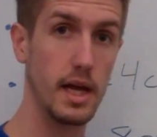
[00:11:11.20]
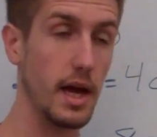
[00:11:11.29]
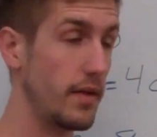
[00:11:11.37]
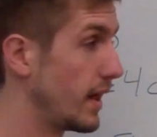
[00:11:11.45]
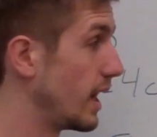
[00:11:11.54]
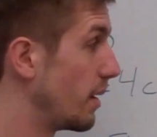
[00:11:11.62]

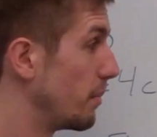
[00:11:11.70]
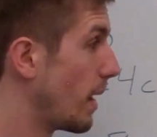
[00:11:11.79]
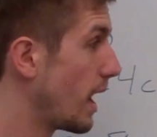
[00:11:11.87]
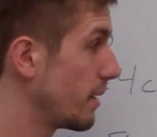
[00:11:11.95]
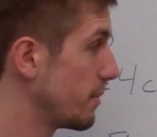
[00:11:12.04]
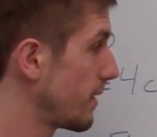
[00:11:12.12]
And then on
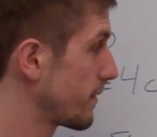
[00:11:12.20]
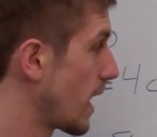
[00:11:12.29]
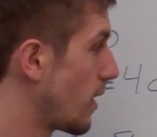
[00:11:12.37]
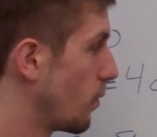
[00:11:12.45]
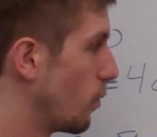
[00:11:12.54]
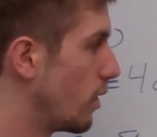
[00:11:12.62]
bottom I've
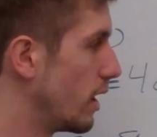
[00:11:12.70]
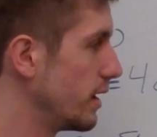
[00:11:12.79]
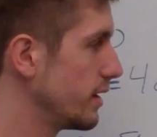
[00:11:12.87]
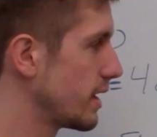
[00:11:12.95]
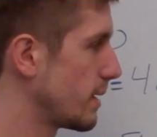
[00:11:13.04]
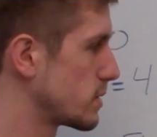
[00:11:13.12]
got
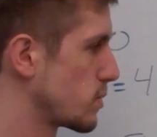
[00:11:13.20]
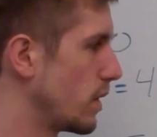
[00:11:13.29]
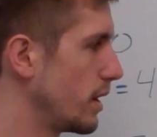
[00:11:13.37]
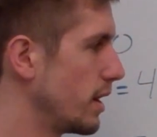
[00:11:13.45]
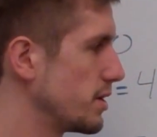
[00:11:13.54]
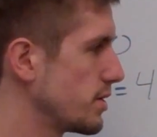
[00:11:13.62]
1 times
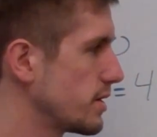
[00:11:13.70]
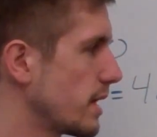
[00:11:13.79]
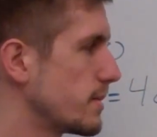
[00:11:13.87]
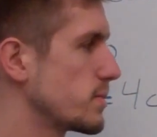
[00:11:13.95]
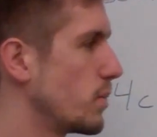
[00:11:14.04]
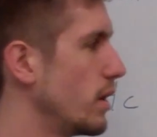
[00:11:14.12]
100
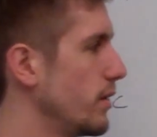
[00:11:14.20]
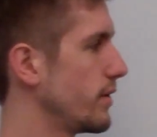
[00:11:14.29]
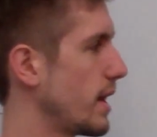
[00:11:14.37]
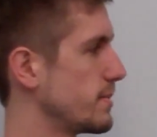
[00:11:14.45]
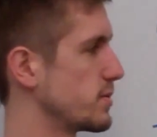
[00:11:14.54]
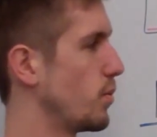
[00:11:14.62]
times 1
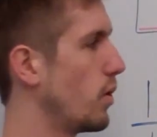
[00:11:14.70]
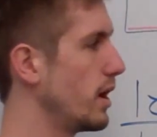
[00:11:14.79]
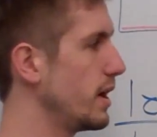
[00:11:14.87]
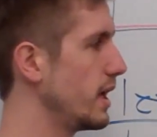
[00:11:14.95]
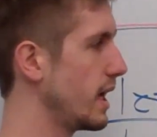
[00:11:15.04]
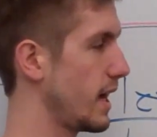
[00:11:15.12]
times
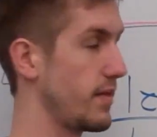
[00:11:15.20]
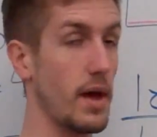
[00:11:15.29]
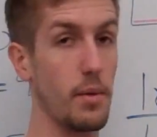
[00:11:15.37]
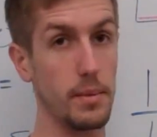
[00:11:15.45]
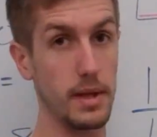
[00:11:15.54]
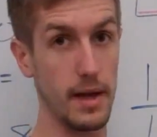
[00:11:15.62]
1, and that
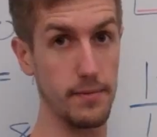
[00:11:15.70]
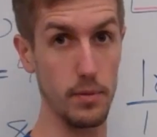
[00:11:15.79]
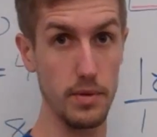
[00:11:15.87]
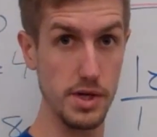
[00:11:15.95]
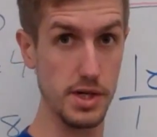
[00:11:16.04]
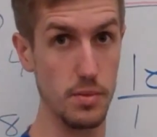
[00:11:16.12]
will be left
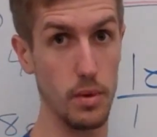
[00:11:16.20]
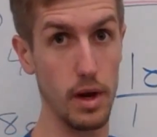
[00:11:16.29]
with just